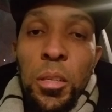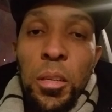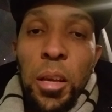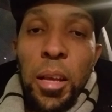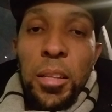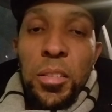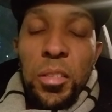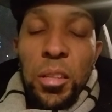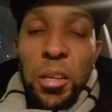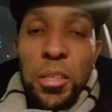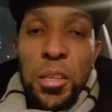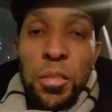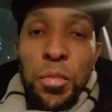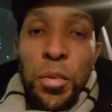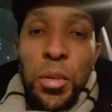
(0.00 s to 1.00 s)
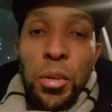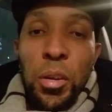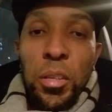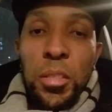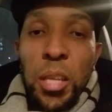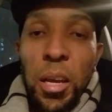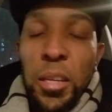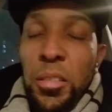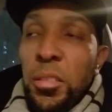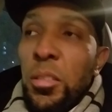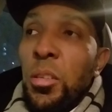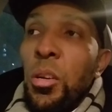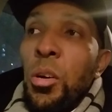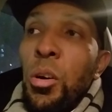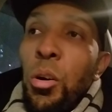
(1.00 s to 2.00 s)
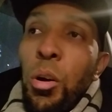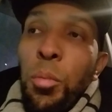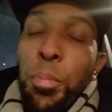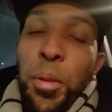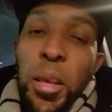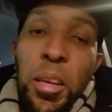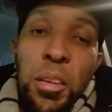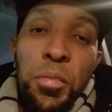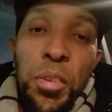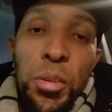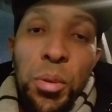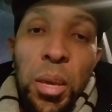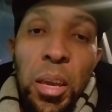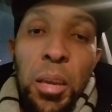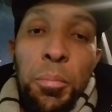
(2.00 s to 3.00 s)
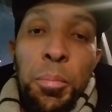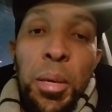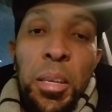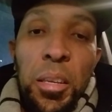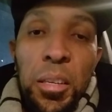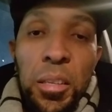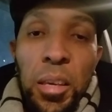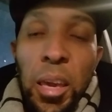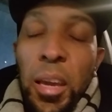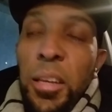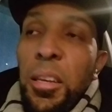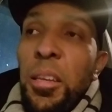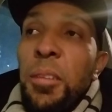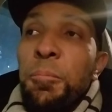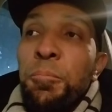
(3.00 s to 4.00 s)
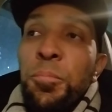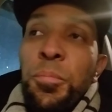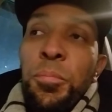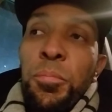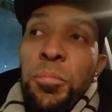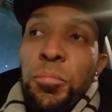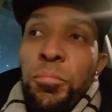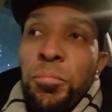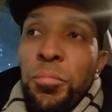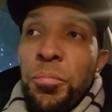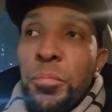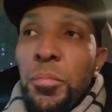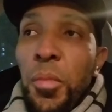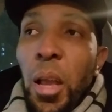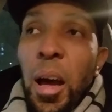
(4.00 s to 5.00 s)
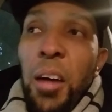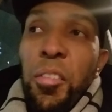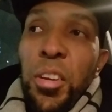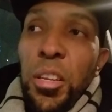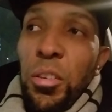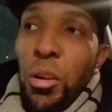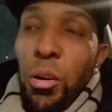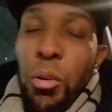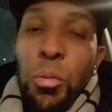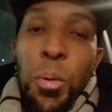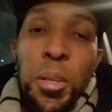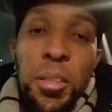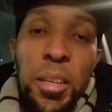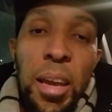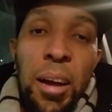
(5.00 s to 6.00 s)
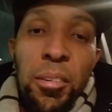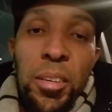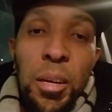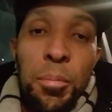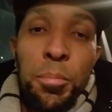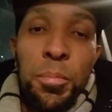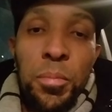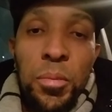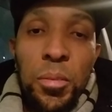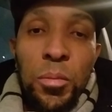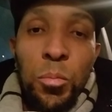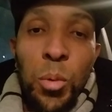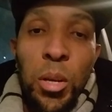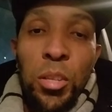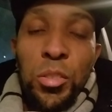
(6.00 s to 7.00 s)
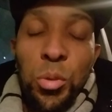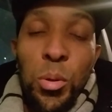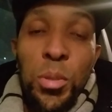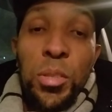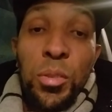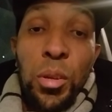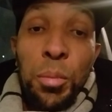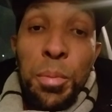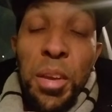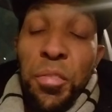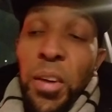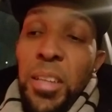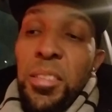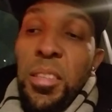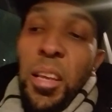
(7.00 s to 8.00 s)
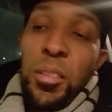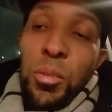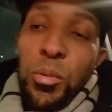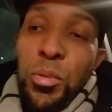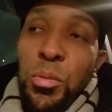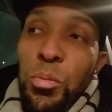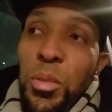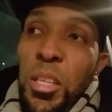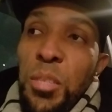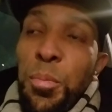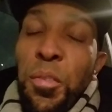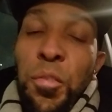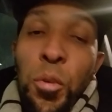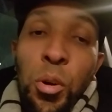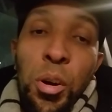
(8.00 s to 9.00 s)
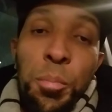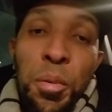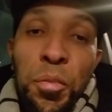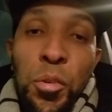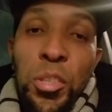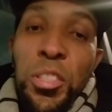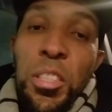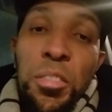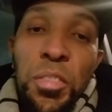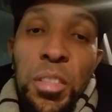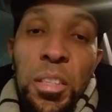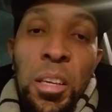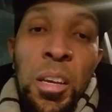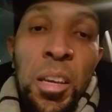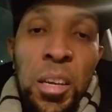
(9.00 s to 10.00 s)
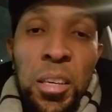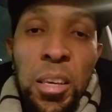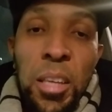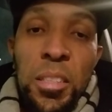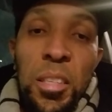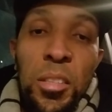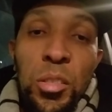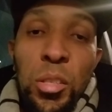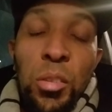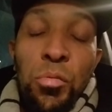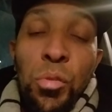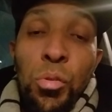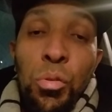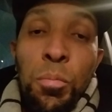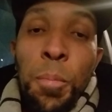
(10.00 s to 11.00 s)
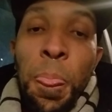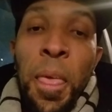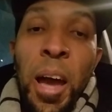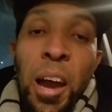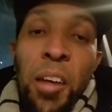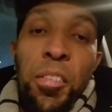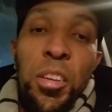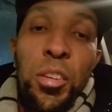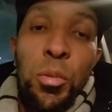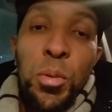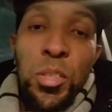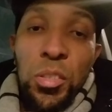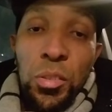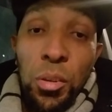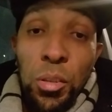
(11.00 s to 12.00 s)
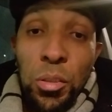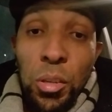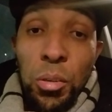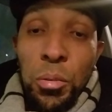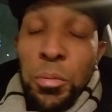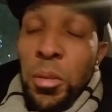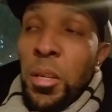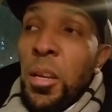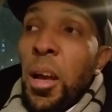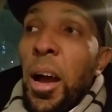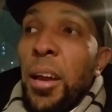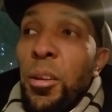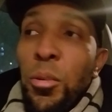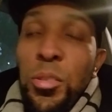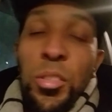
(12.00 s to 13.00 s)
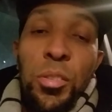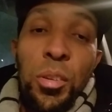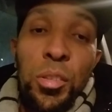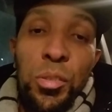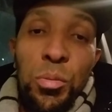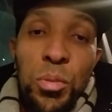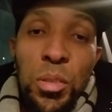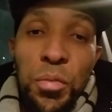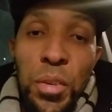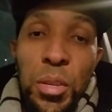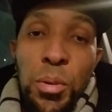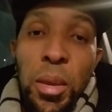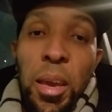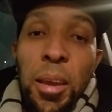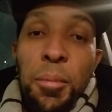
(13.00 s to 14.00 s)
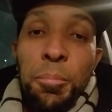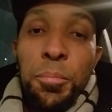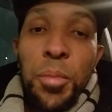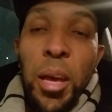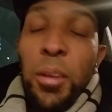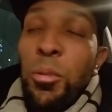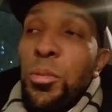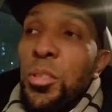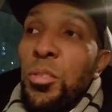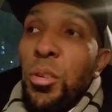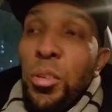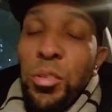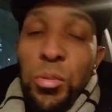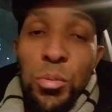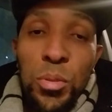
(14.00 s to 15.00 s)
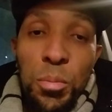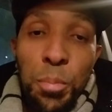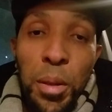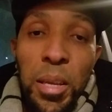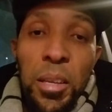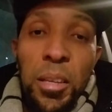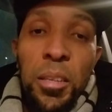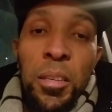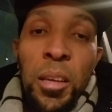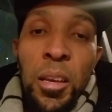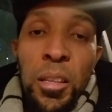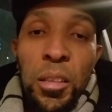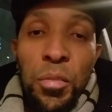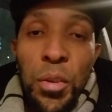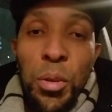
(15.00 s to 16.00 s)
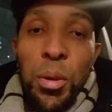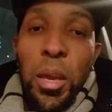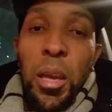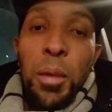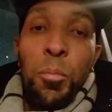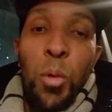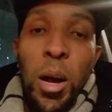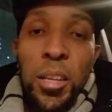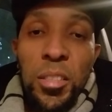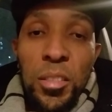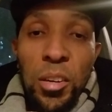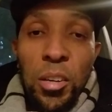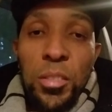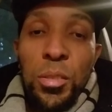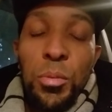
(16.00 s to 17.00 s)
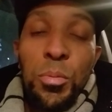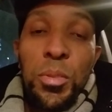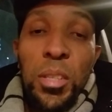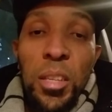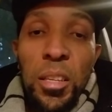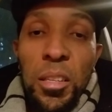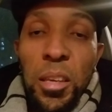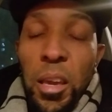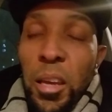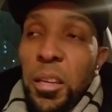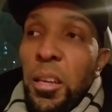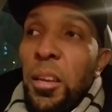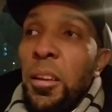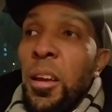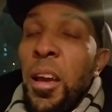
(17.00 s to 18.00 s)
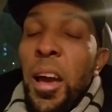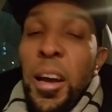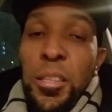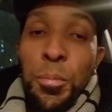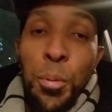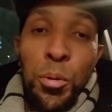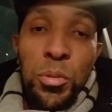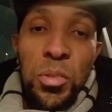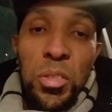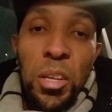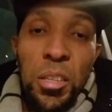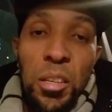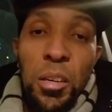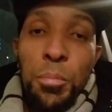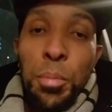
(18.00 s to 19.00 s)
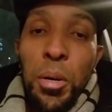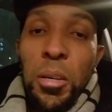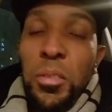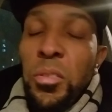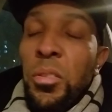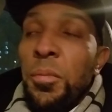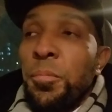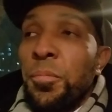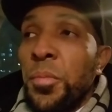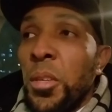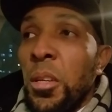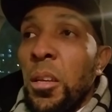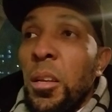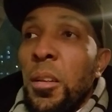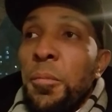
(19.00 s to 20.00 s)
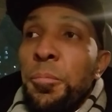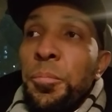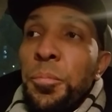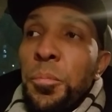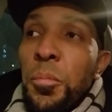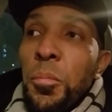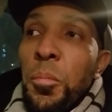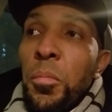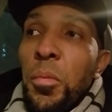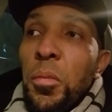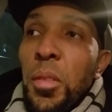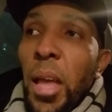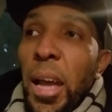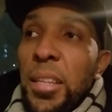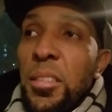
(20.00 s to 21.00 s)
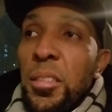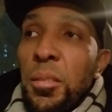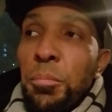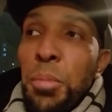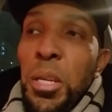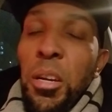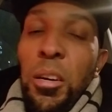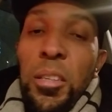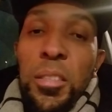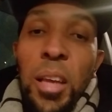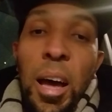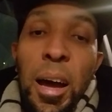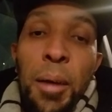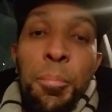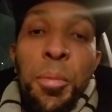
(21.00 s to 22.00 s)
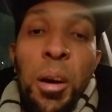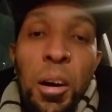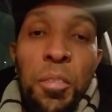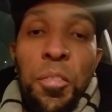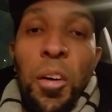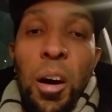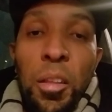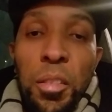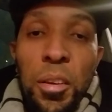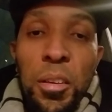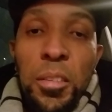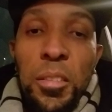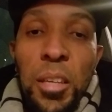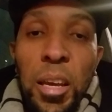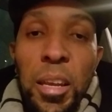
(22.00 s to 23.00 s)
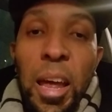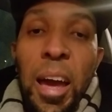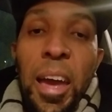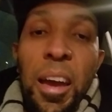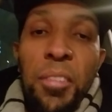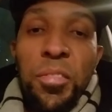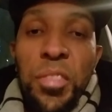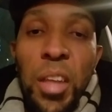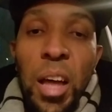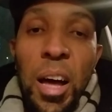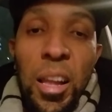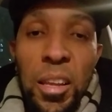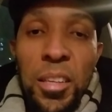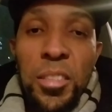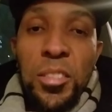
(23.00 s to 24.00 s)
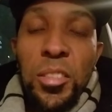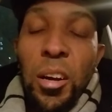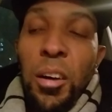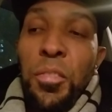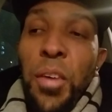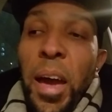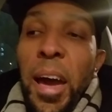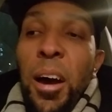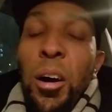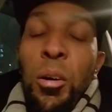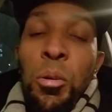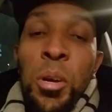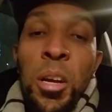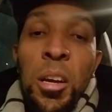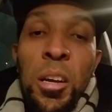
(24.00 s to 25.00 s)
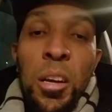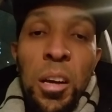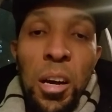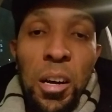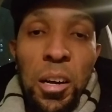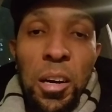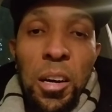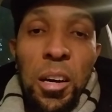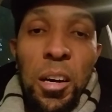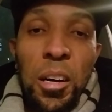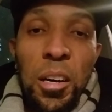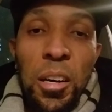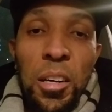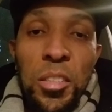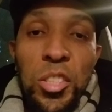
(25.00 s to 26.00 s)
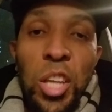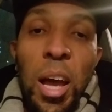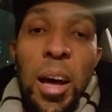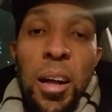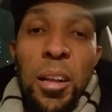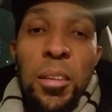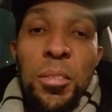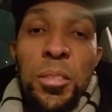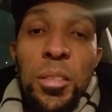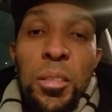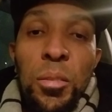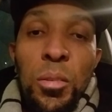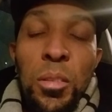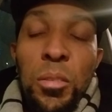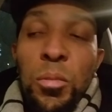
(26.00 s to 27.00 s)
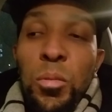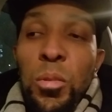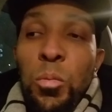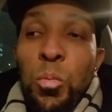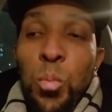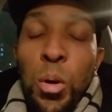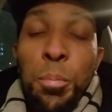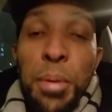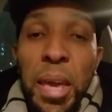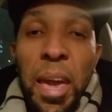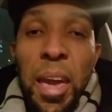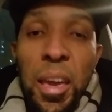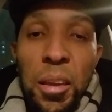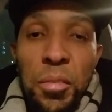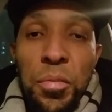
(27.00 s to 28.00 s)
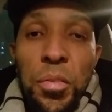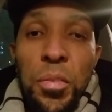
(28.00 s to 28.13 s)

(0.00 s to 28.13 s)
and studying for her test or playing a video game and eating candy, I already know what the outcome, what her choice is going to be. If I set those two things before her, before she even gets into the room, I already know what she's going to do. I know she's going to choose the video game. I know she's going to choose playing the video game, watching cartoons, and eating candy, as opposed to studying her books. That's because I'm her father, and I have knowledge of how a child will behave.